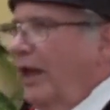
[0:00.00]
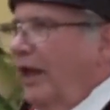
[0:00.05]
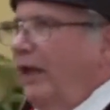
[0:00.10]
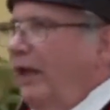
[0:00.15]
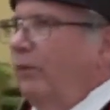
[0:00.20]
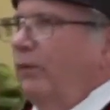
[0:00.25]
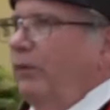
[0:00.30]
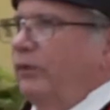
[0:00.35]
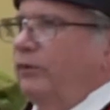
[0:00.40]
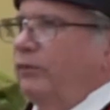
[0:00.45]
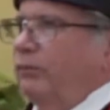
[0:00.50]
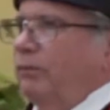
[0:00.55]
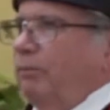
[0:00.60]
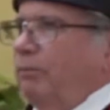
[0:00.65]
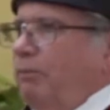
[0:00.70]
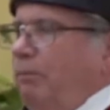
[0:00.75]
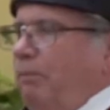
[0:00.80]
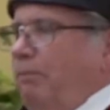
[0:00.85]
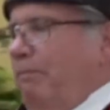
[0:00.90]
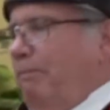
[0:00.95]
He was
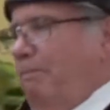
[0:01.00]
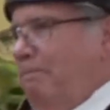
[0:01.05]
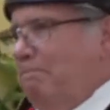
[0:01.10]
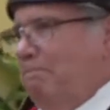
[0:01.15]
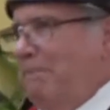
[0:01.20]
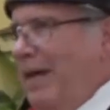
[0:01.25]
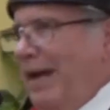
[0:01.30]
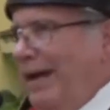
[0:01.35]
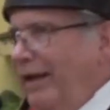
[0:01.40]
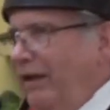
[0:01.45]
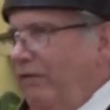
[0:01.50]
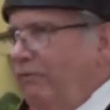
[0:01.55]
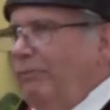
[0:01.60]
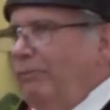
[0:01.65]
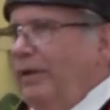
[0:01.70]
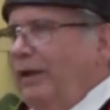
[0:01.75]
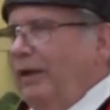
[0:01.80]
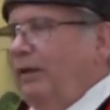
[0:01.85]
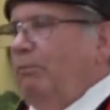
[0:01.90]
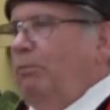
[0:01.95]
may
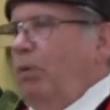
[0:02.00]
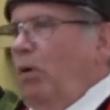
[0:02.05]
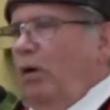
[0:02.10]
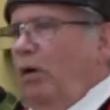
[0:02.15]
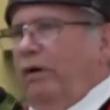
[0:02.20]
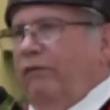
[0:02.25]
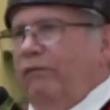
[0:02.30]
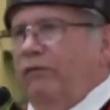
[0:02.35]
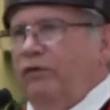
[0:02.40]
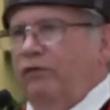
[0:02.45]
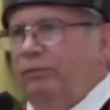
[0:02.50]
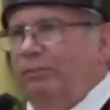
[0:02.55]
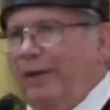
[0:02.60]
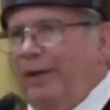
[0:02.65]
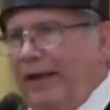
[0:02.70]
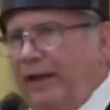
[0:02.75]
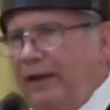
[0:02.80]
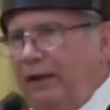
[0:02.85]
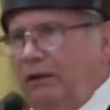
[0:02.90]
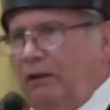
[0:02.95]
have been part of this
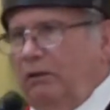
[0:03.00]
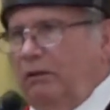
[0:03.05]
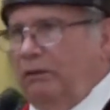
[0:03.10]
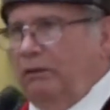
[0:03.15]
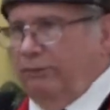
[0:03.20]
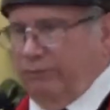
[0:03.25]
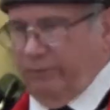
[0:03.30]
battle.